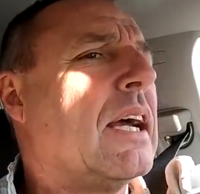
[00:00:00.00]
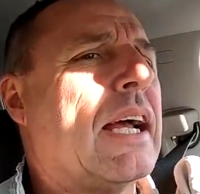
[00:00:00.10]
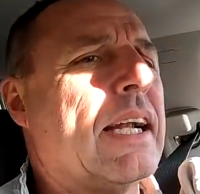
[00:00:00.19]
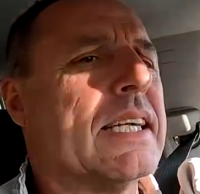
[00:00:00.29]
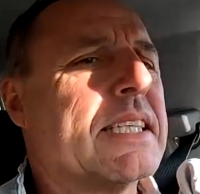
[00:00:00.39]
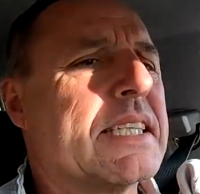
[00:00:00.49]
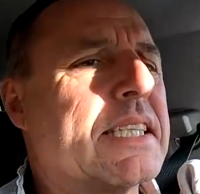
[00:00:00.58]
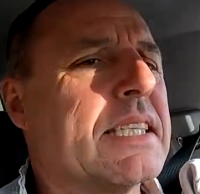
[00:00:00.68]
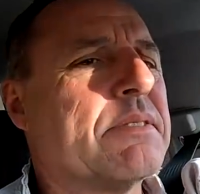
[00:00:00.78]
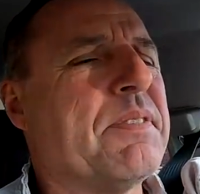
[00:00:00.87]
And
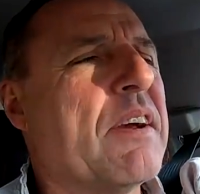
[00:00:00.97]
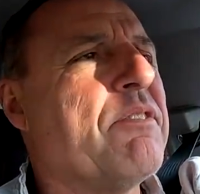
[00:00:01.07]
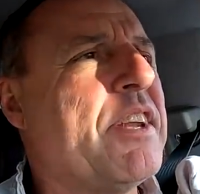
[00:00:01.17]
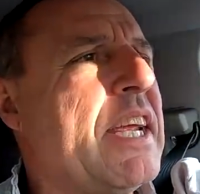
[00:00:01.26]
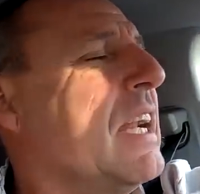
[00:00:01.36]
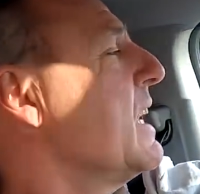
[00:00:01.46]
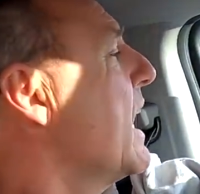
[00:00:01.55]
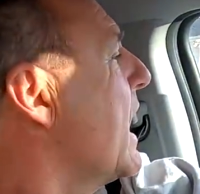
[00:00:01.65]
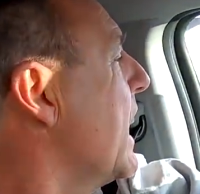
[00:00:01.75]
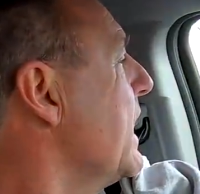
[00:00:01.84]
it's
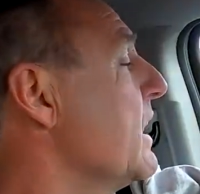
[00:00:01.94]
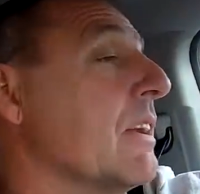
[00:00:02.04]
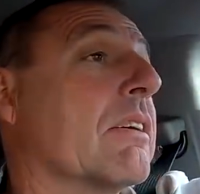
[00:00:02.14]
59